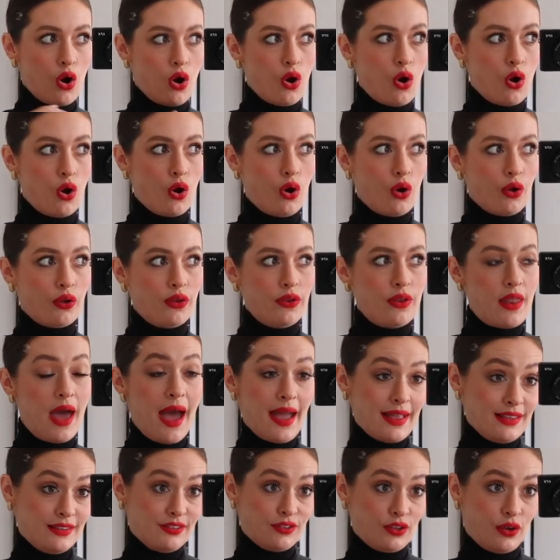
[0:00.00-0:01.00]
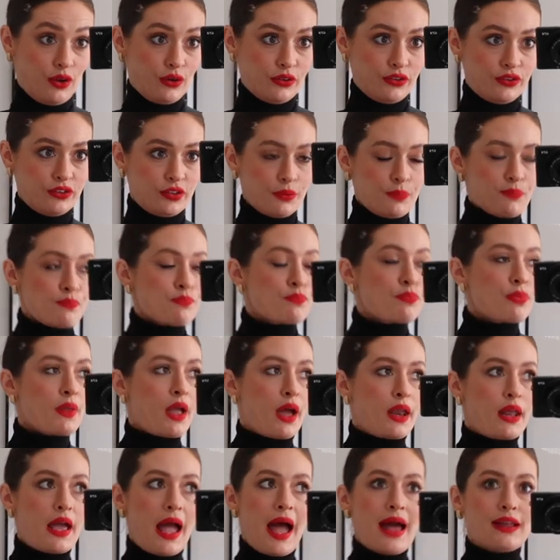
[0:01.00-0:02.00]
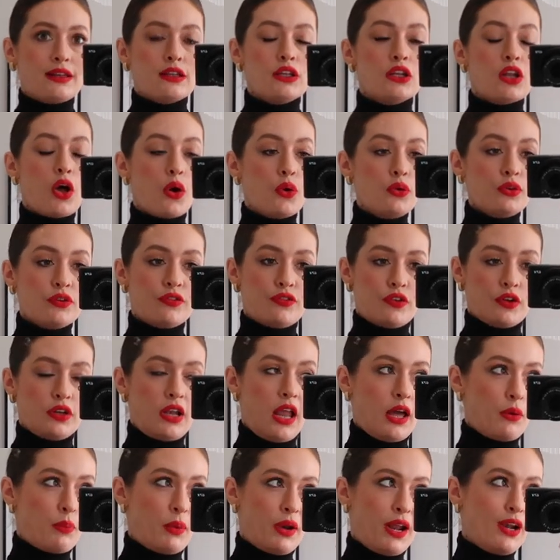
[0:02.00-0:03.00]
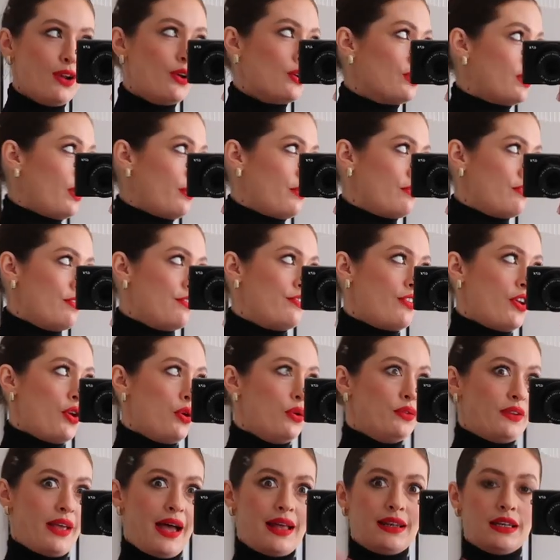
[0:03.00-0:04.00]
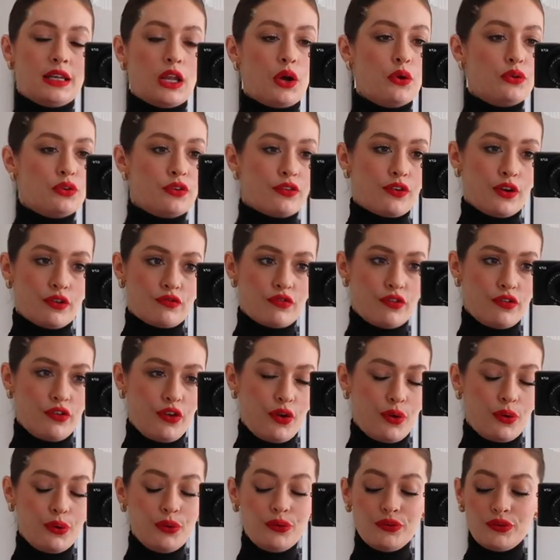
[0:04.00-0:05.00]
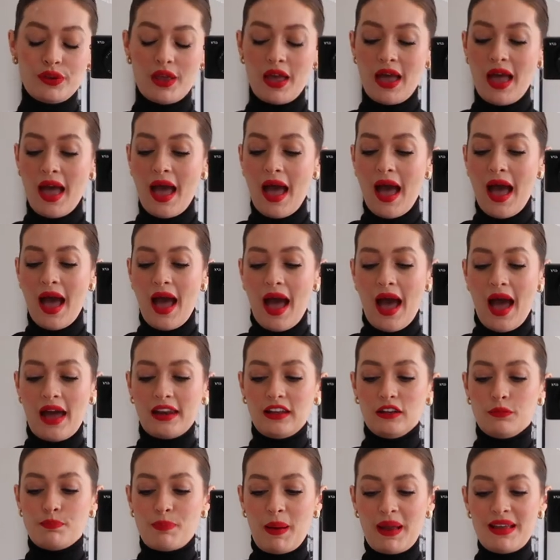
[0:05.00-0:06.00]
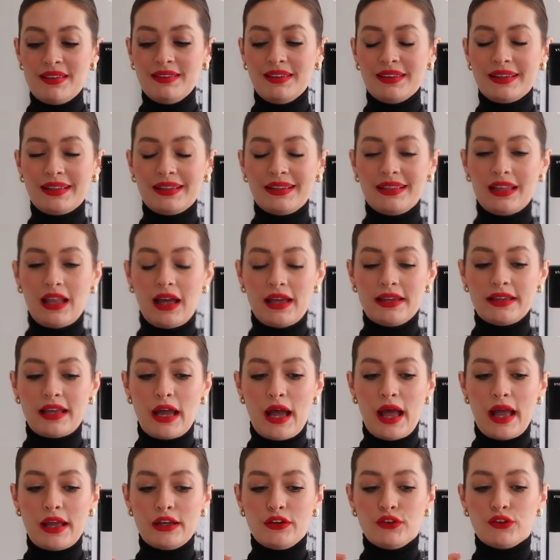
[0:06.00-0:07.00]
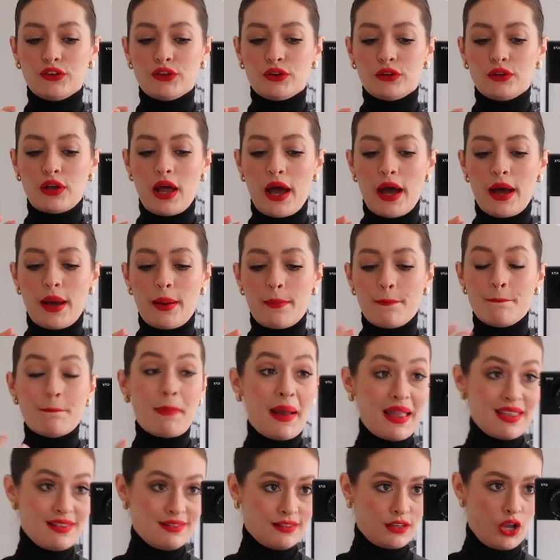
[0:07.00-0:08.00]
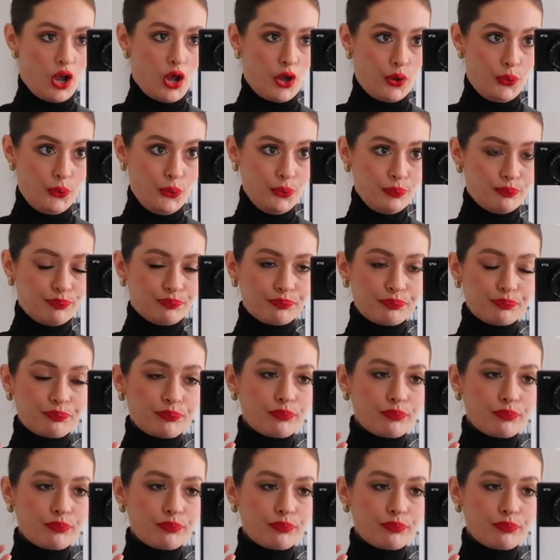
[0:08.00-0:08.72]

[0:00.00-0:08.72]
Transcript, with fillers: on ASOS and it had loads of, like when I looked up the reviews, it had loads of good reviews and it's basically like a um, base coat